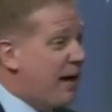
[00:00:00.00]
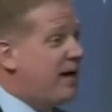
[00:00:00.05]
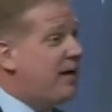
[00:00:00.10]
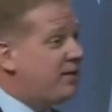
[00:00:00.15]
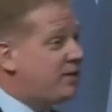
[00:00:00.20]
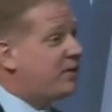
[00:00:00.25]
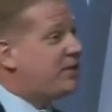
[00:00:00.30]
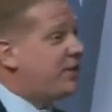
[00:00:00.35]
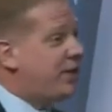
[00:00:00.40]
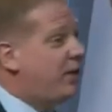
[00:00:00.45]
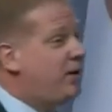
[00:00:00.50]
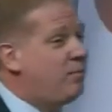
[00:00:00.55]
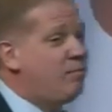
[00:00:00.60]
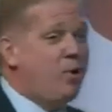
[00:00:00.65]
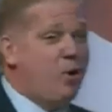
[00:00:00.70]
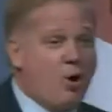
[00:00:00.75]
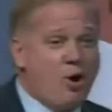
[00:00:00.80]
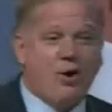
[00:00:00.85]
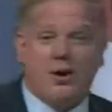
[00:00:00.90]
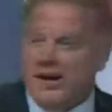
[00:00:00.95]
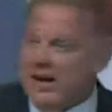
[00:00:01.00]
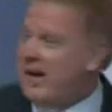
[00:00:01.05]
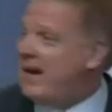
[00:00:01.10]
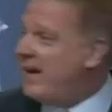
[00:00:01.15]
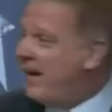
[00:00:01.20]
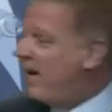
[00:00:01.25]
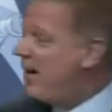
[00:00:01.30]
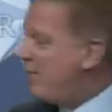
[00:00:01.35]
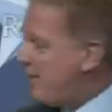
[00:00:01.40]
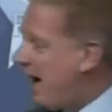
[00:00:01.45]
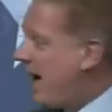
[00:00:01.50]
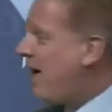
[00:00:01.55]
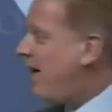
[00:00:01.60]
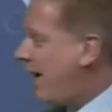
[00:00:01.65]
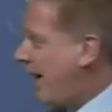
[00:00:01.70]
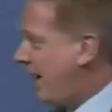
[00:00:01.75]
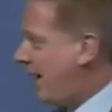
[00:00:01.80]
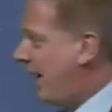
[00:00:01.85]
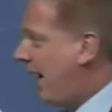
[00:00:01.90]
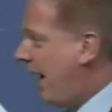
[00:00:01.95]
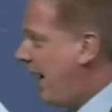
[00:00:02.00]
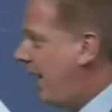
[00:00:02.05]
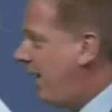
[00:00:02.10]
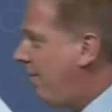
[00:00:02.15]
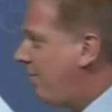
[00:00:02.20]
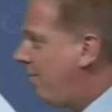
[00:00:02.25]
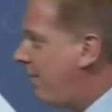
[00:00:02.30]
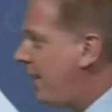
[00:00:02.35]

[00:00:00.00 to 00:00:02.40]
but it's still morning in America.